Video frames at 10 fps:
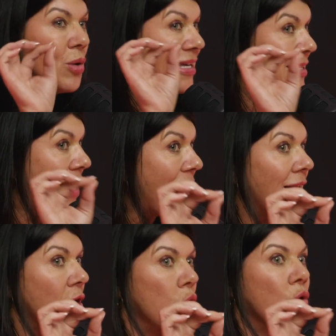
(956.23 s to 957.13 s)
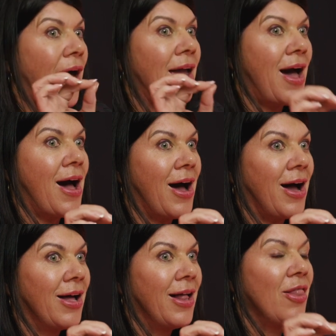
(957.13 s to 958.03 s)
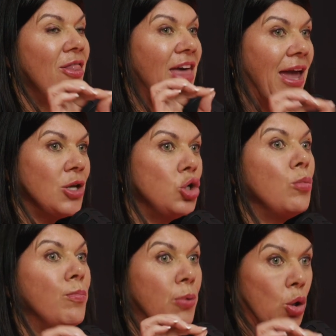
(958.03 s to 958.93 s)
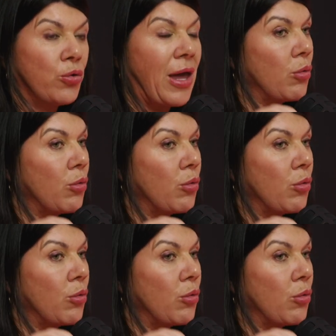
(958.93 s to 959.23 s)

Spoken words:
exactly who they are, then you build that